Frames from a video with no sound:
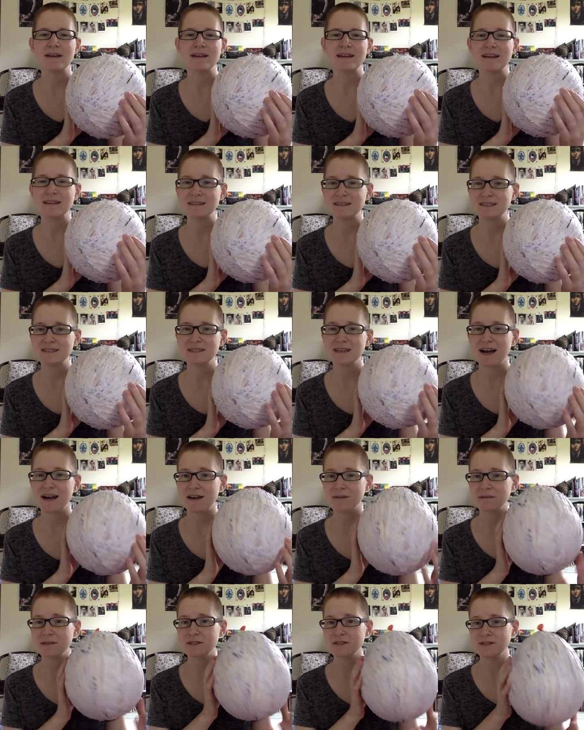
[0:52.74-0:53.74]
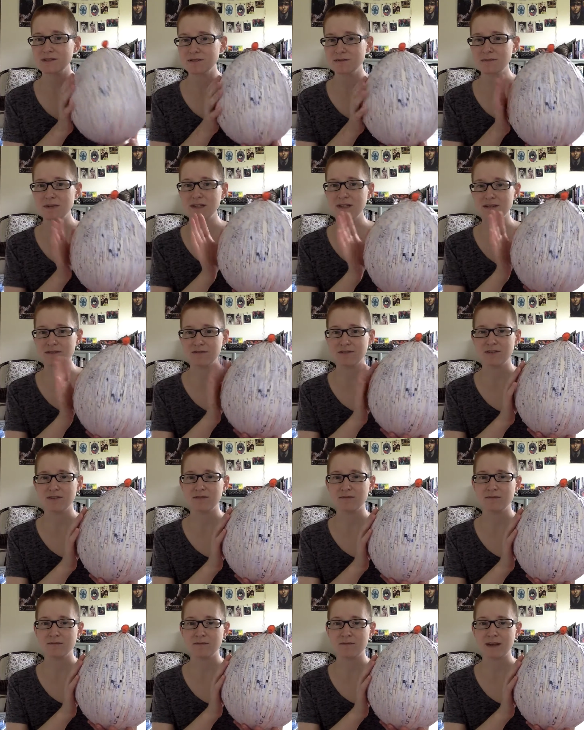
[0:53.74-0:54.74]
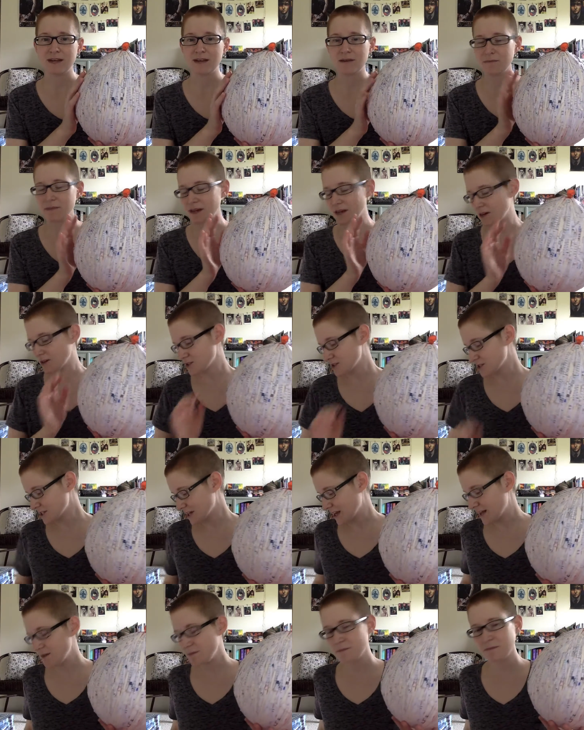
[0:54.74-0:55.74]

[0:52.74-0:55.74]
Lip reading: it's time consuming if you make a bigger shape,